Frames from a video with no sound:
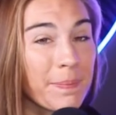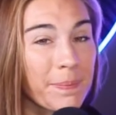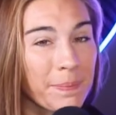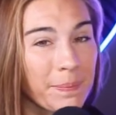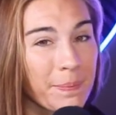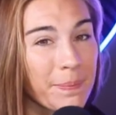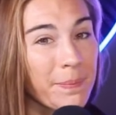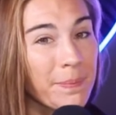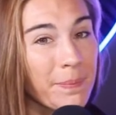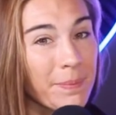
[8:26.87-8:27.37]

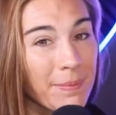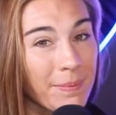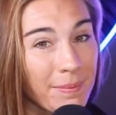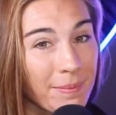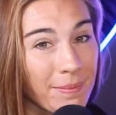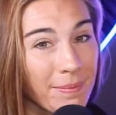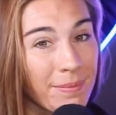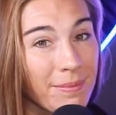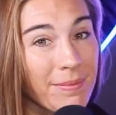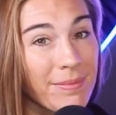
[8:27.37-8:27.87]

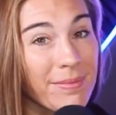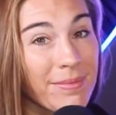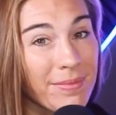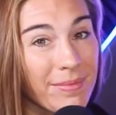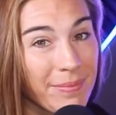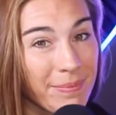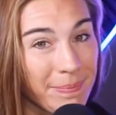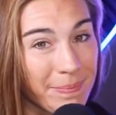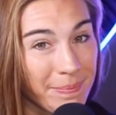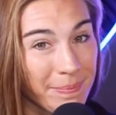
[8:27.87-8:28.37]

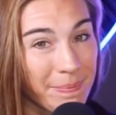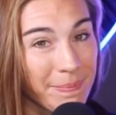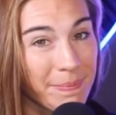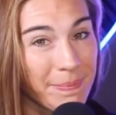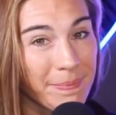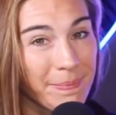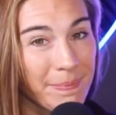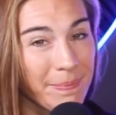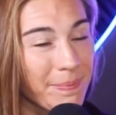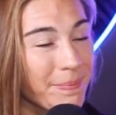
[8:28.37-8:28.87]

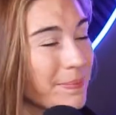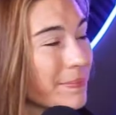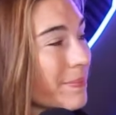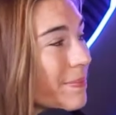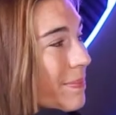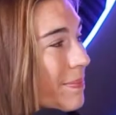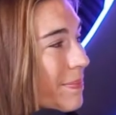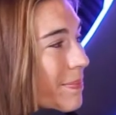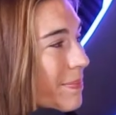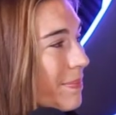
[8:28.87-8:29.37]

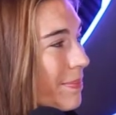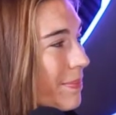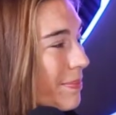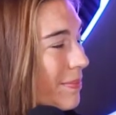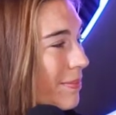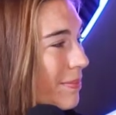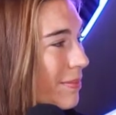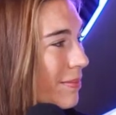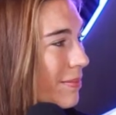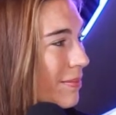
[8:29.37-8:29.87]

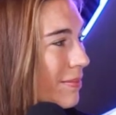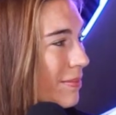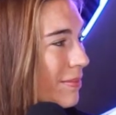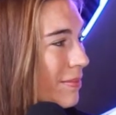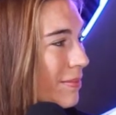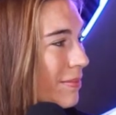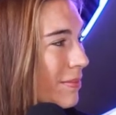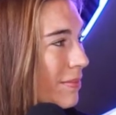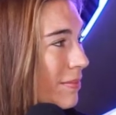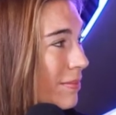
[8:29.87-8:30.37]

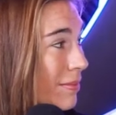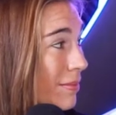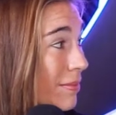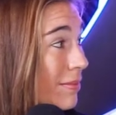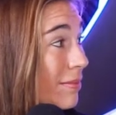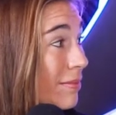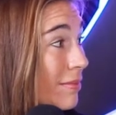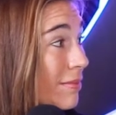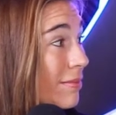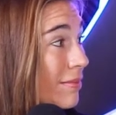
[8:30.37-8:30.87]

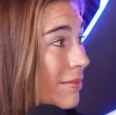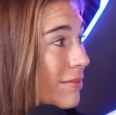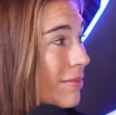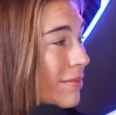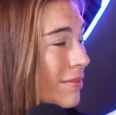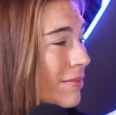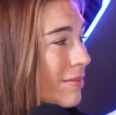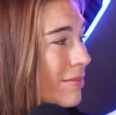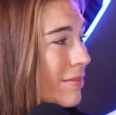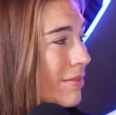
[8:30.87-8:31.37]

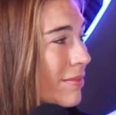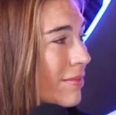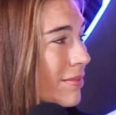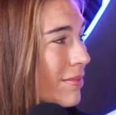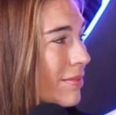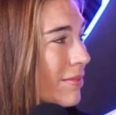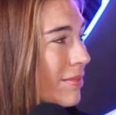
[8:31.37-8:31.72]
(not speaking)